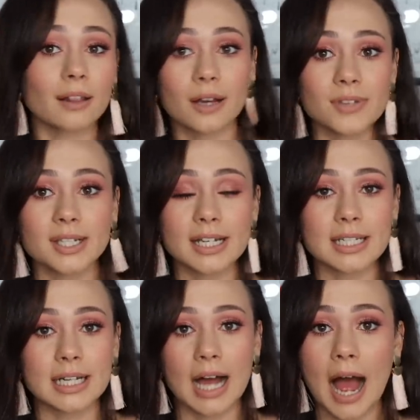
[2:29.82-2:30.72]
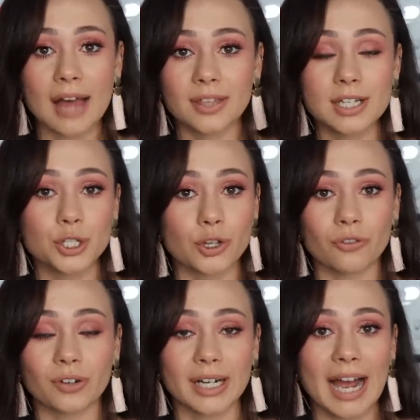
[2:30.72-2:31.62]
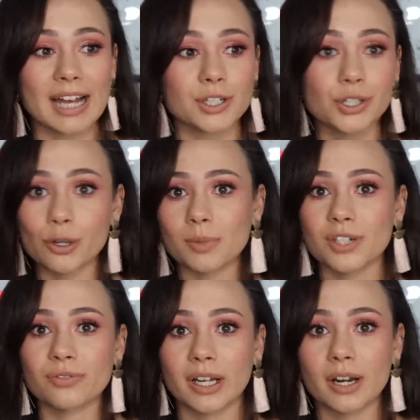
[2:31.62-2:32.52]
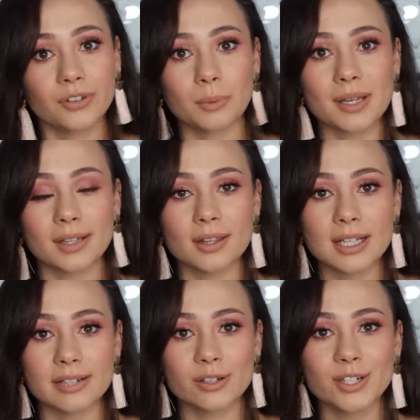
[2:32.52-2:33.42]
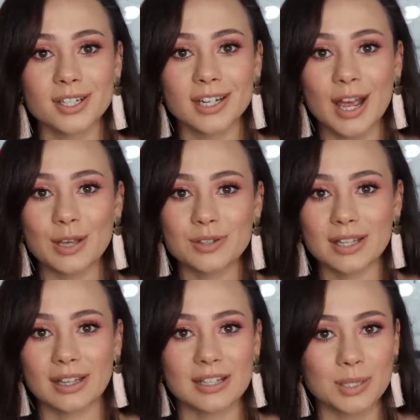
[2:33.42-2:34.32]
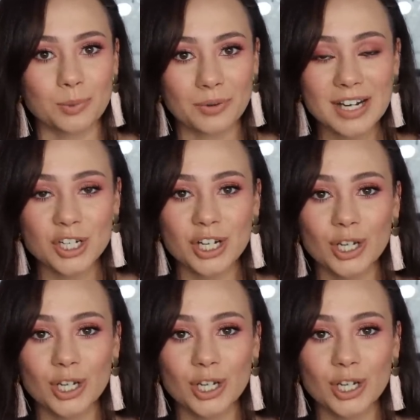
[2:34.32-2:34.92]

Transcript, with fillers: I love this idea. I think it's so fun. I had so much fun filming these looks today using the inspiration.